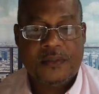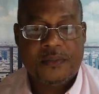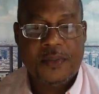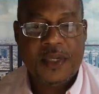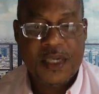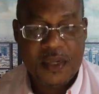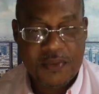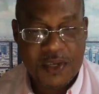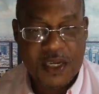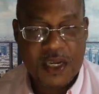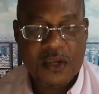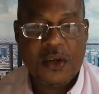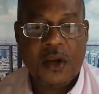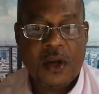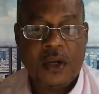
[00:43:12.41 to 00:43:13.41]
believing
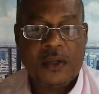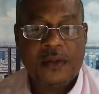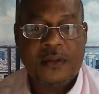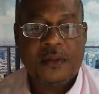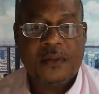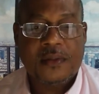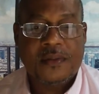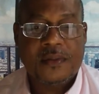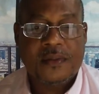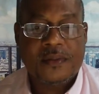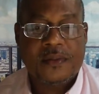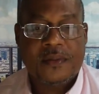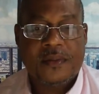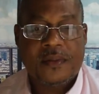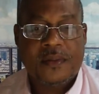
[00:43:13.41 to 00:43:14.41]
in God,
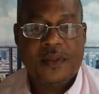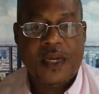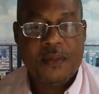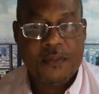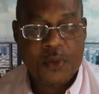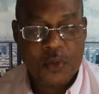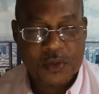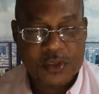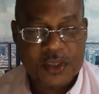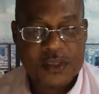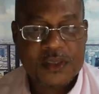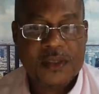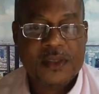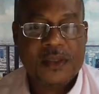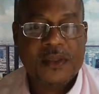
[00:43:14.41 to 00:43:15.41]
like
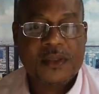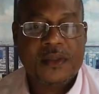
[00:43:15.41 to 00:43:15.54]
Moses,